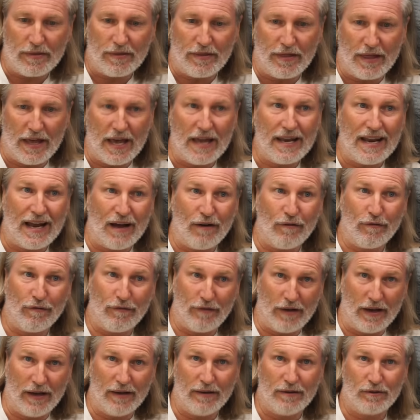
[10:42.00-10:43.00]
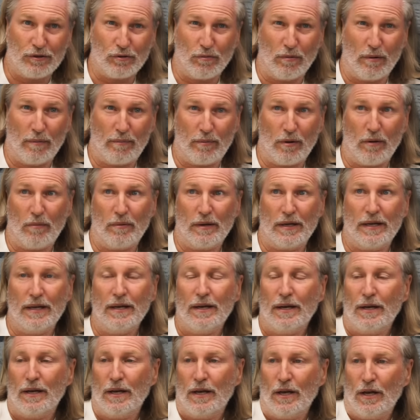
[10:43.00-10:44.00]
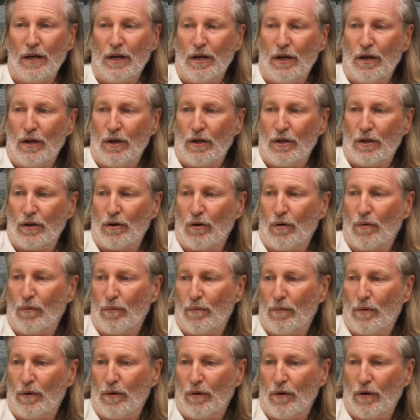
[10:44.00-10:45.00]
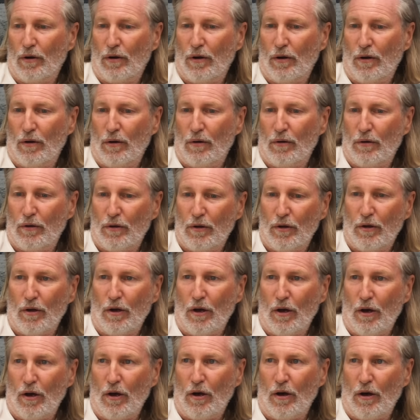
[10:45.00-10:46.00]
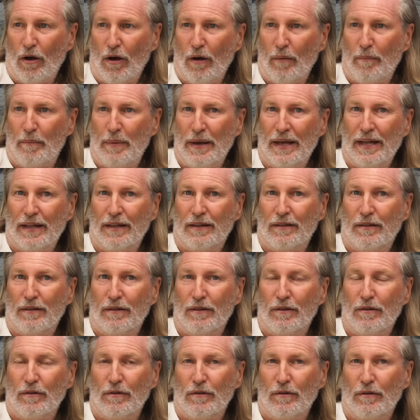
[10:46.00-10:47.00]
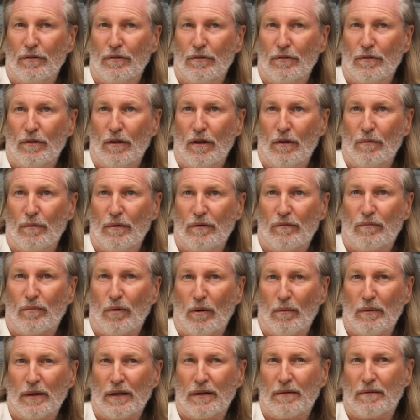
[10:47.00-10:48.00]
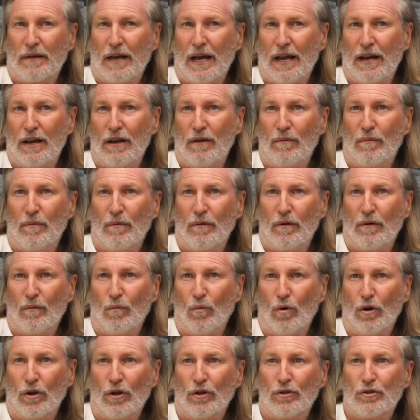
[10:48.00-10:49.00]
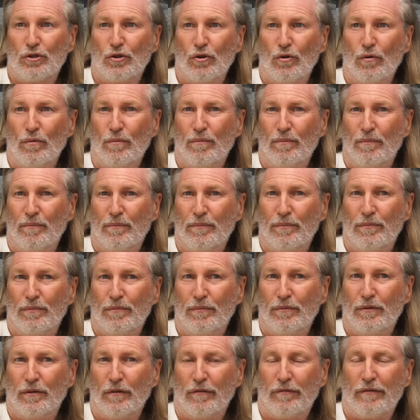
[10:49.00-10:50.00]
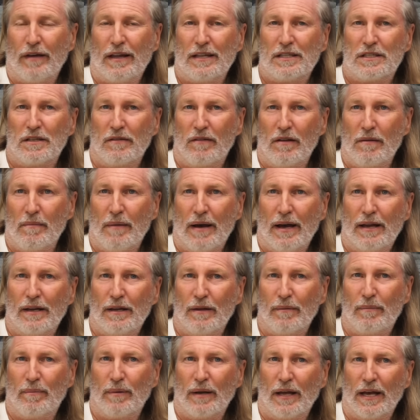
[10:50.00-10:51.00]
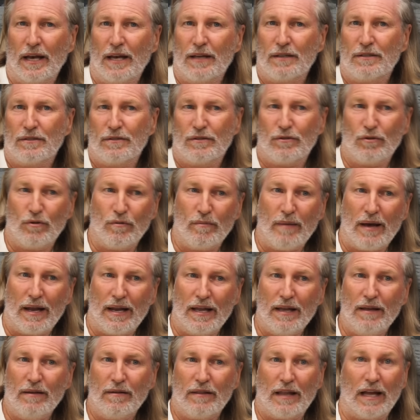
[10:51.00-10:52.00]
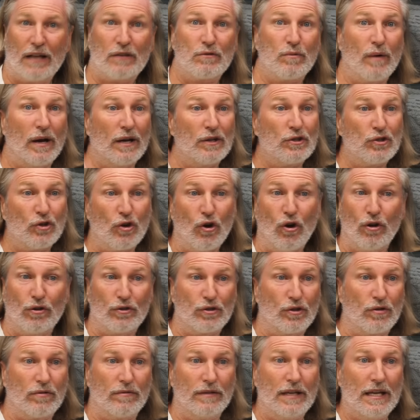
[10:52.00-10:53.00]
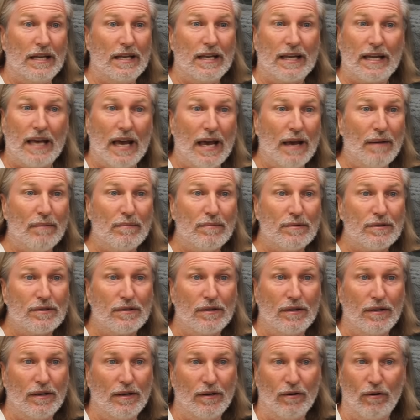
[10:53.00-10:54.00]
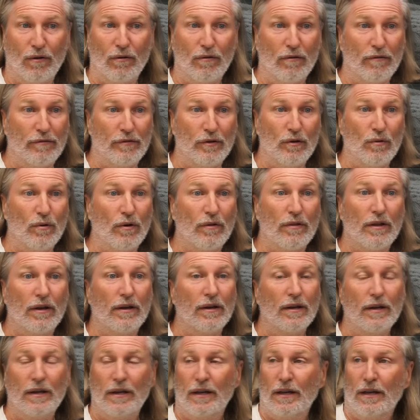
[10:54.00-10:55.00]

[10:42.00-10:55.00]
They're now fit, so we're probably, you know, a bit, we've probably carried one or two defensively minded players too many. That's why Scott needed games. You know, a few other,